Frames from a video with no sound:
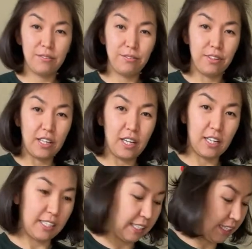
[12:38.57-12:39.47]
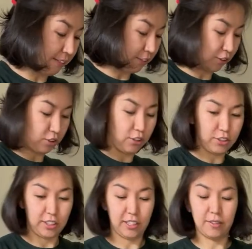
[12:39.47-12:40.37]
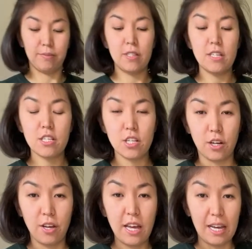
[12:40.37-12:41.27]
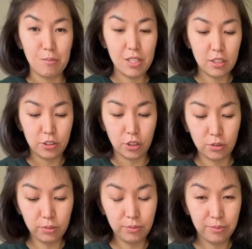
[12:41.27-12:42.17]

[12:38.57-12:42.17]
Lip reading: We are 11 o'clock here. So I made the dough.